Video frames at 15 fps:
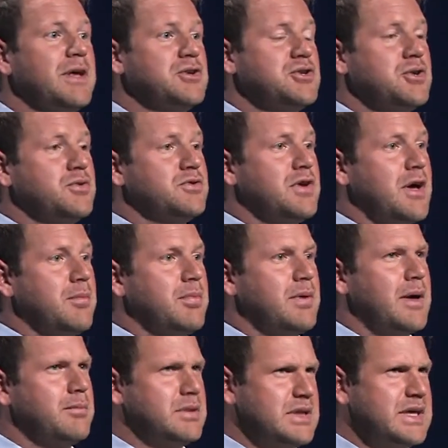that shows up,
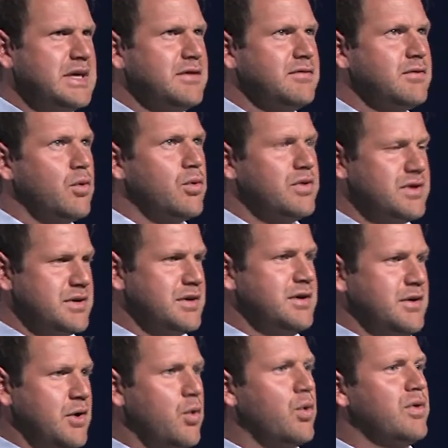I believe, or the
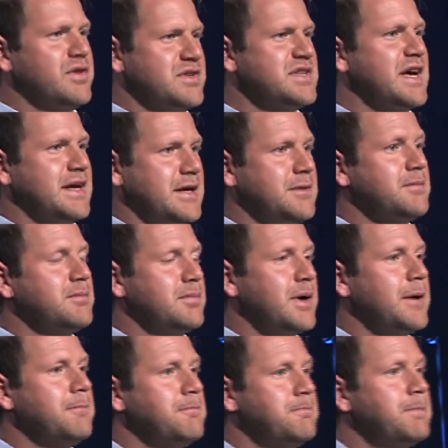second.
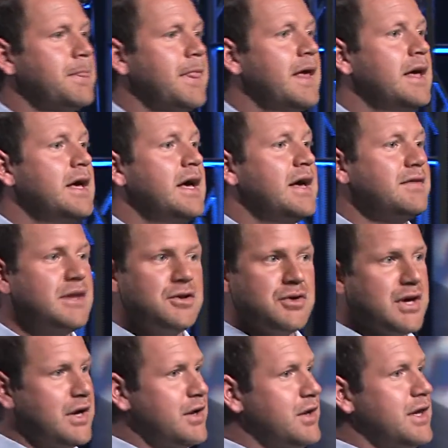And then you
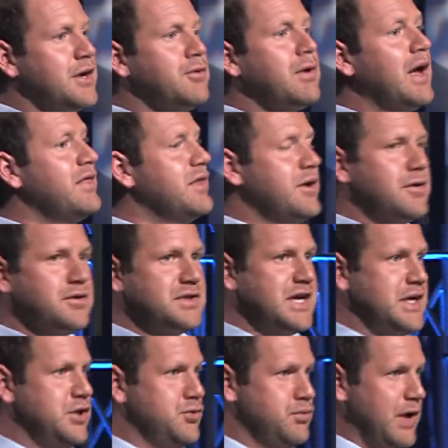can click right there. It'll
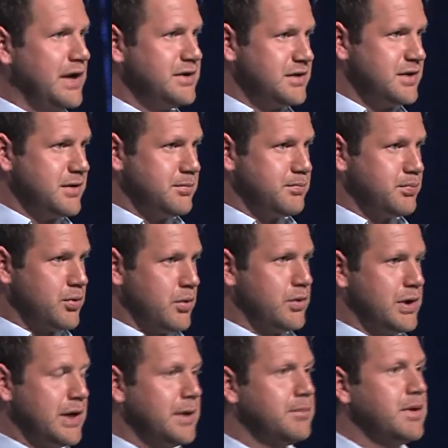take you right to the
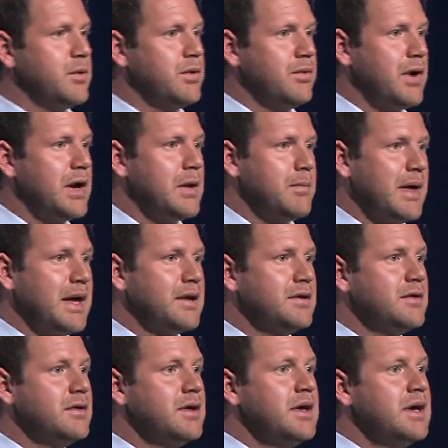program that we
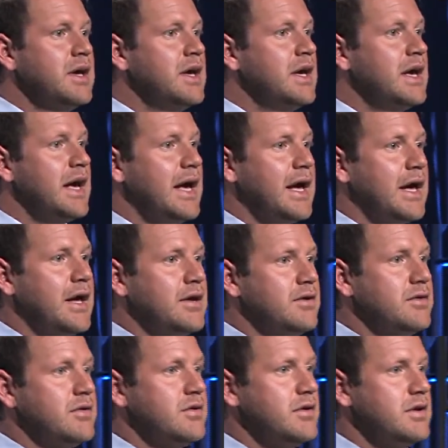recommend,
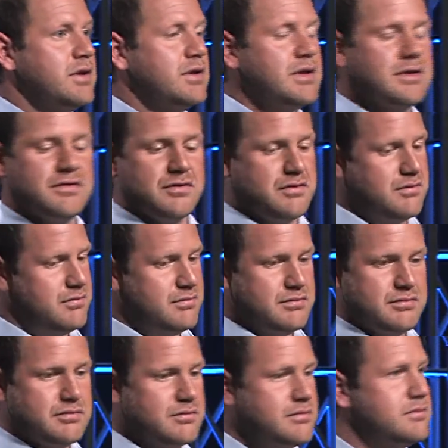and it's
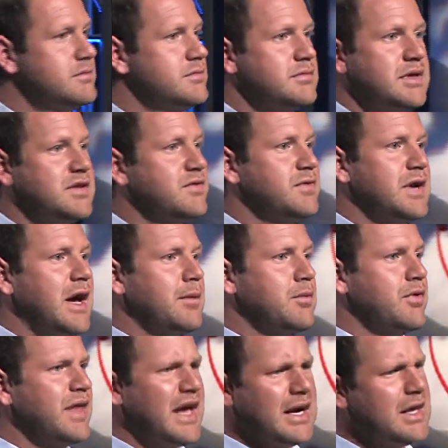
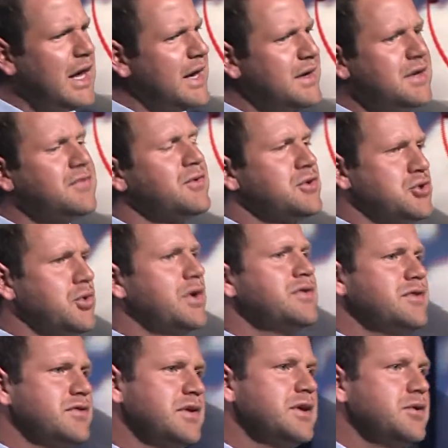phenomenal. They get a lot of different
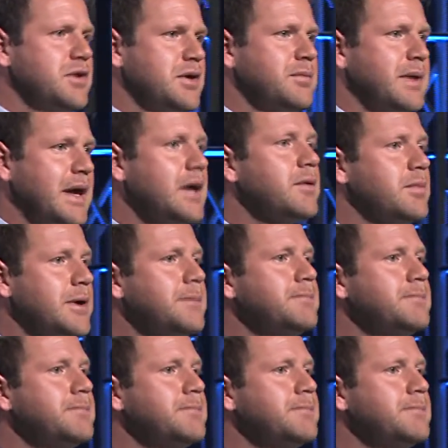choices that you can make.